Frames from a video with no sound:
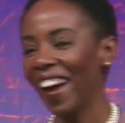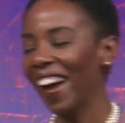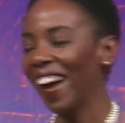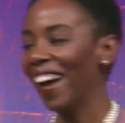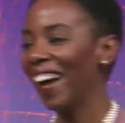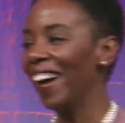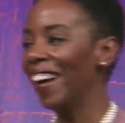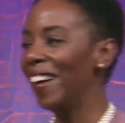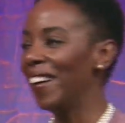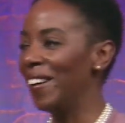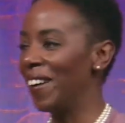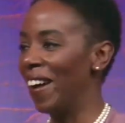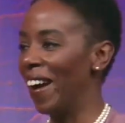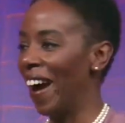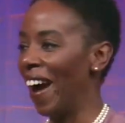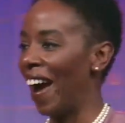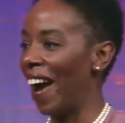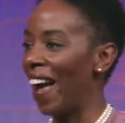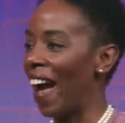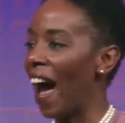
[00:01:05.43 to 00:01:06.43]
Oh,
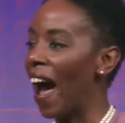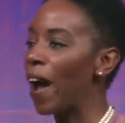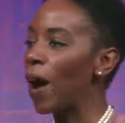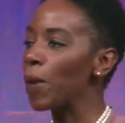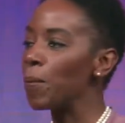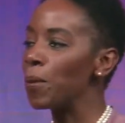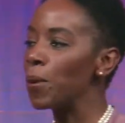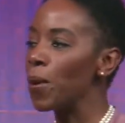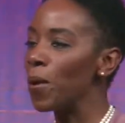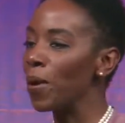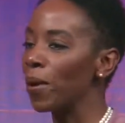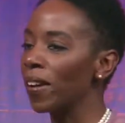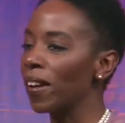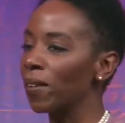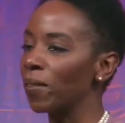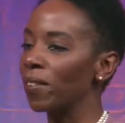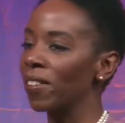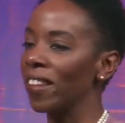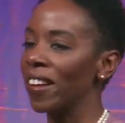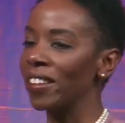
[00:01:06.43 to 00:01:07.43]
I hope you all can
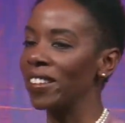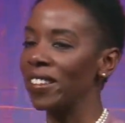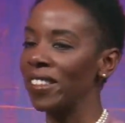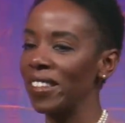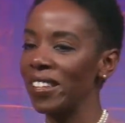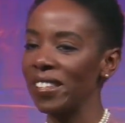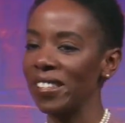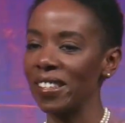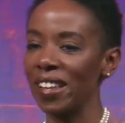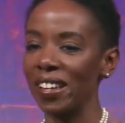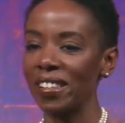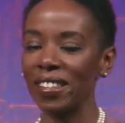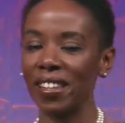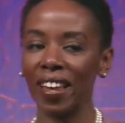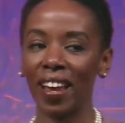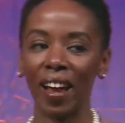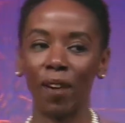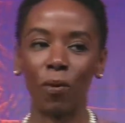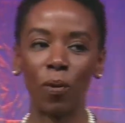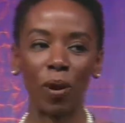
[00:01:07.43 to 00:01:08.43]
relate to this next
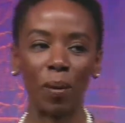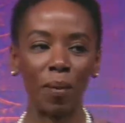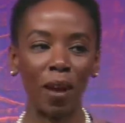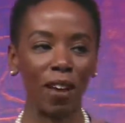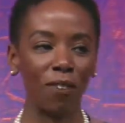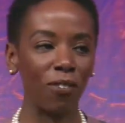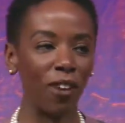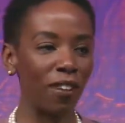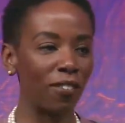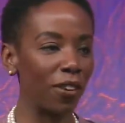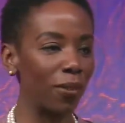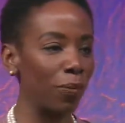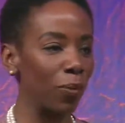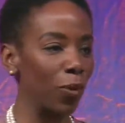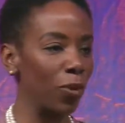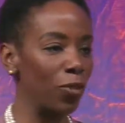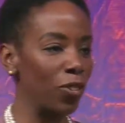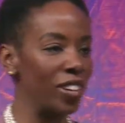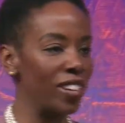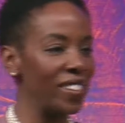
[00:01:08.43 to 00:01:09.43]
thing. One of my favorite
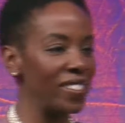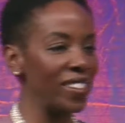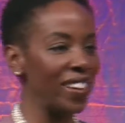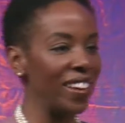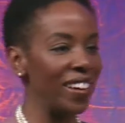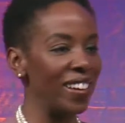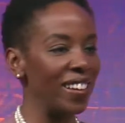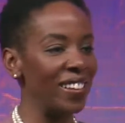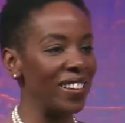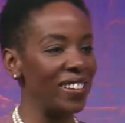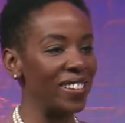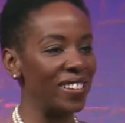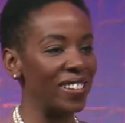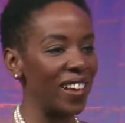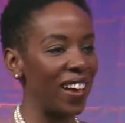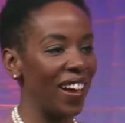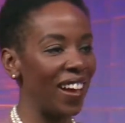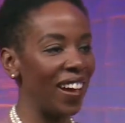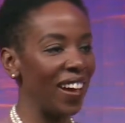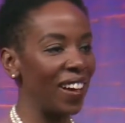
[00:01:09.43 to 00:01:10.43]
movies is
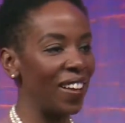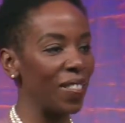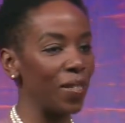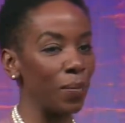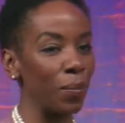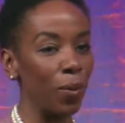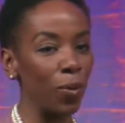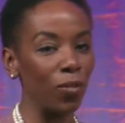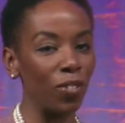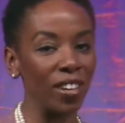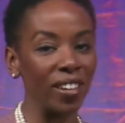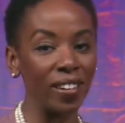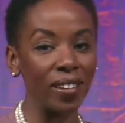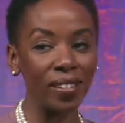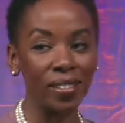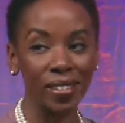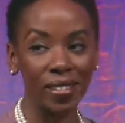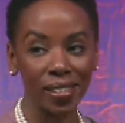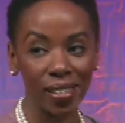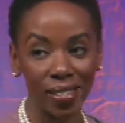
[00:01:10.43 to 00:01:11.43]
the movie
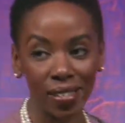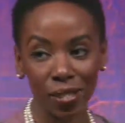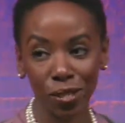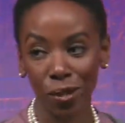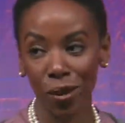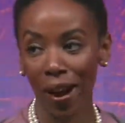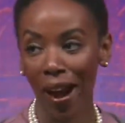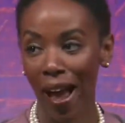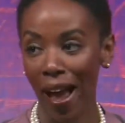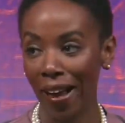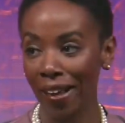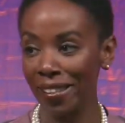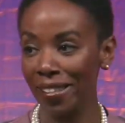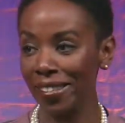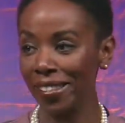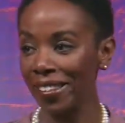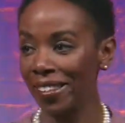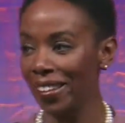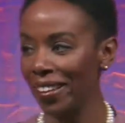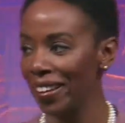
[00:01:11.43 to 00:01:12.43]
Sister
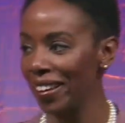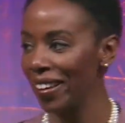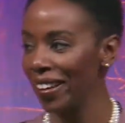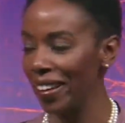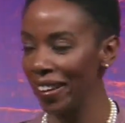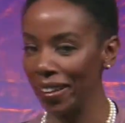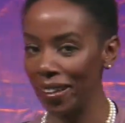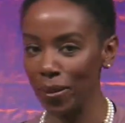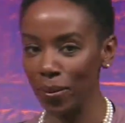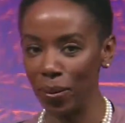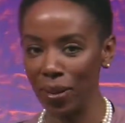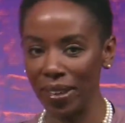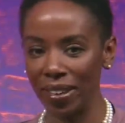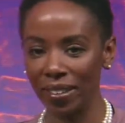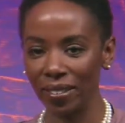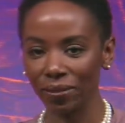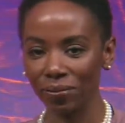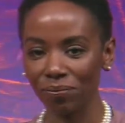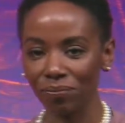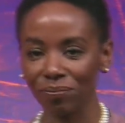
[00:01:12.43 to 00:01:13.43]
Act.
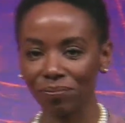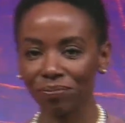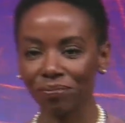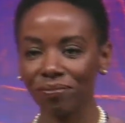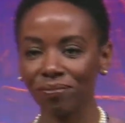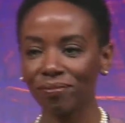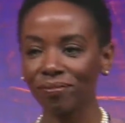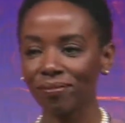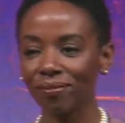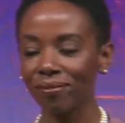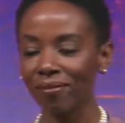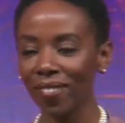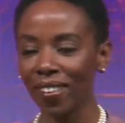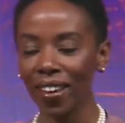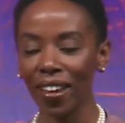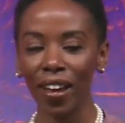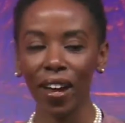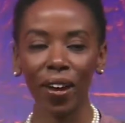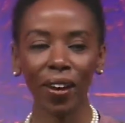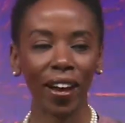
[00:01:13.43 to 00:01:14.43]
Anyone?
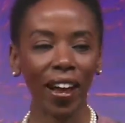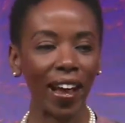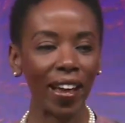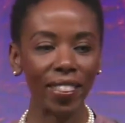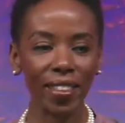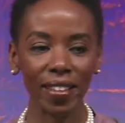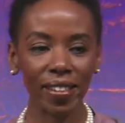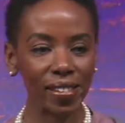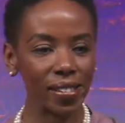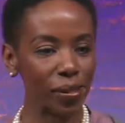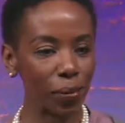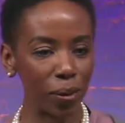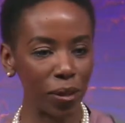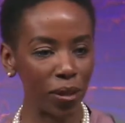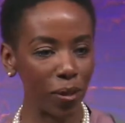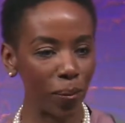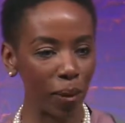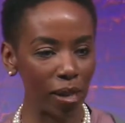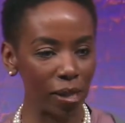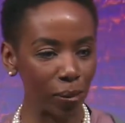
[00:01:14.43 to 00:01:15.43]
Okay, I think this is one of
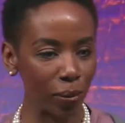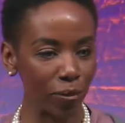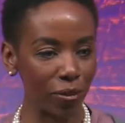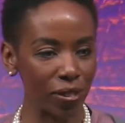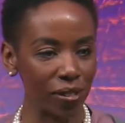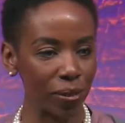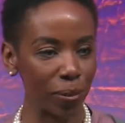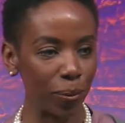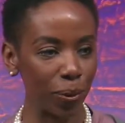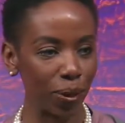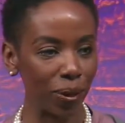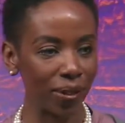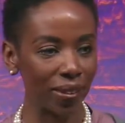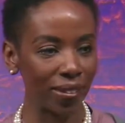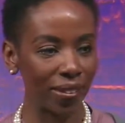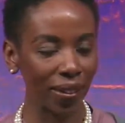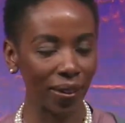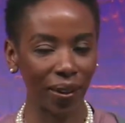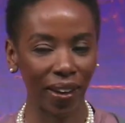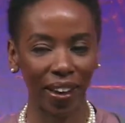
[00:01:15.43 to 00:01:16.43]
the best movies in the
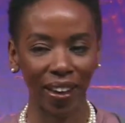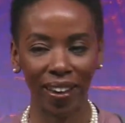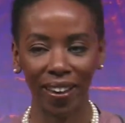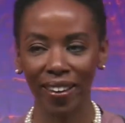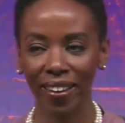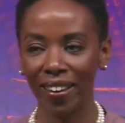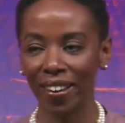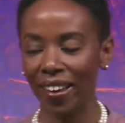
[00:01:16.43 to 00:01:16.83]
world, okay?